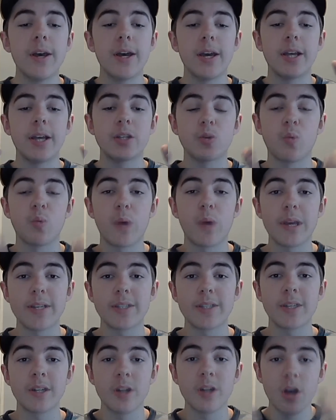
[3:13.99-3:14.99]
is
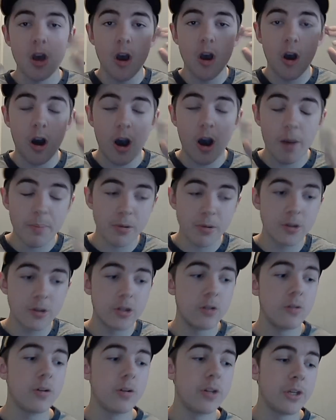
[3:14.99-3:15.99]
wasted
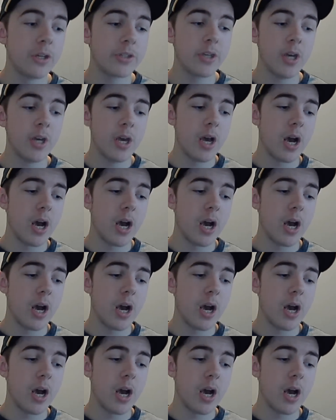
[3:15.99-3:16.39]
opportunities.